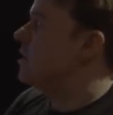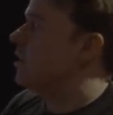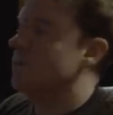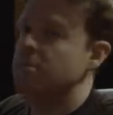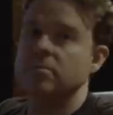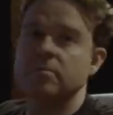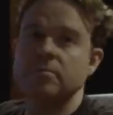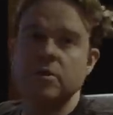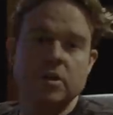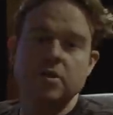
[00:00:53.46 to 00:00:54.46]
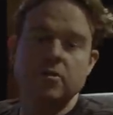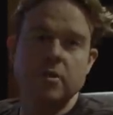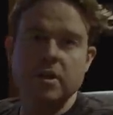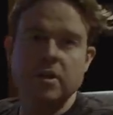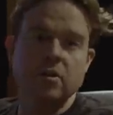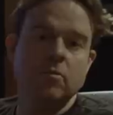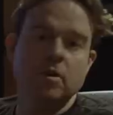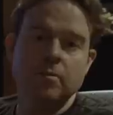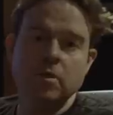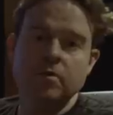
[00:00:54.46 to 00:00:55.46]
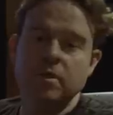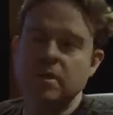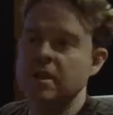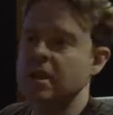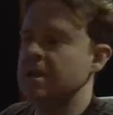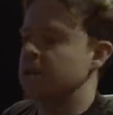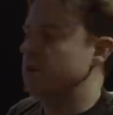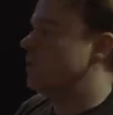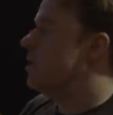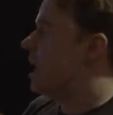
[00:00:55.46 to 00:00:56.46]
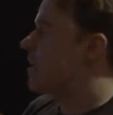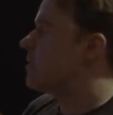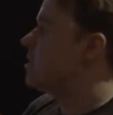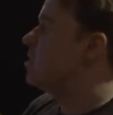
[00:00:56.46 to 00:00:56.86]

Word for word: note to the degree that you want to move it. You don't have to